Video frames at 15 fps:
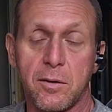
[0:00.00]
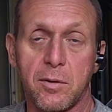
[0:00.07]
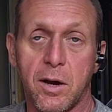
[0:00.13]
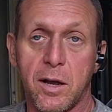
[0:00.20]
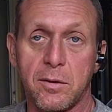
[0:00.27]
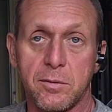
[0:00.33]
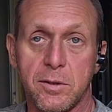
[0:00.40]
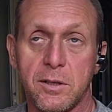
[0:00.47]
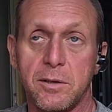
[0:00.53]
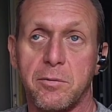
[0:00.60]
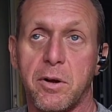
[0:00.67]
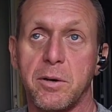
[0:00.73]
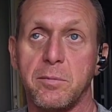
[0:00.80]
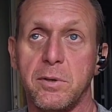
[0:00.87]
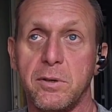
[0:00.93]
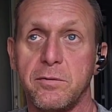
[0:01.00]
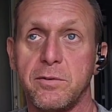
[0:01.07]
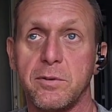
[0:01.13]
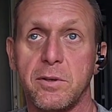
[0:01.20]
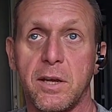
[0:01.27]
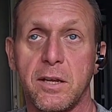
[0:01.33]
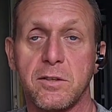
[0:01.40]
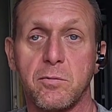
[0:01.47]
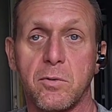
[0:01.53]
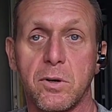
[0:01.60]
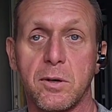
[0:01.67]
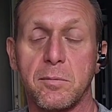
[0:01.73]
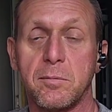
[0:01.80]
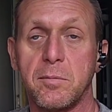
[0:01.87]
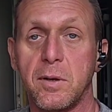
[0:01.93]
I really want to move to a nice,
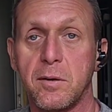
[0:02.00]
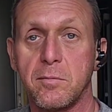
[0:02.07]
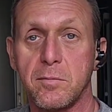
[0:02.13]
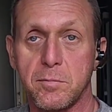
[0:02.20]
warm,